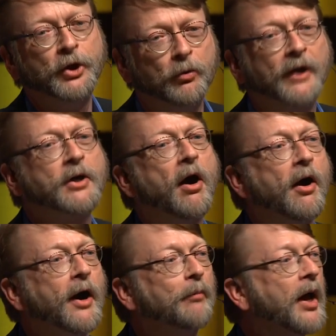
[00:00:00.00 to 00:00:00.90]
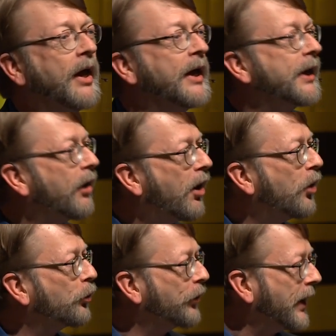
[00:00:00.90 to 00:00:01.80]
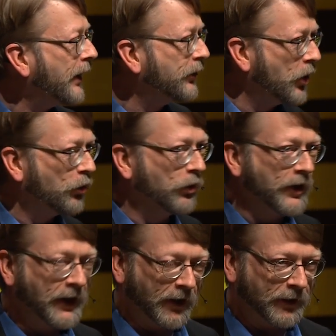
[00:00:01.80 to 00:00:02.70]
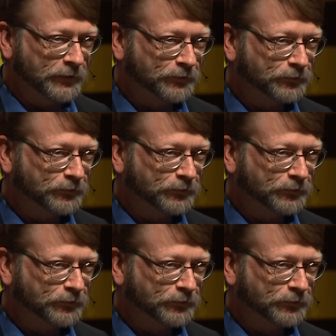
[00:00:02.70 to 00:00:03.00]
to do us harm can already know we're here.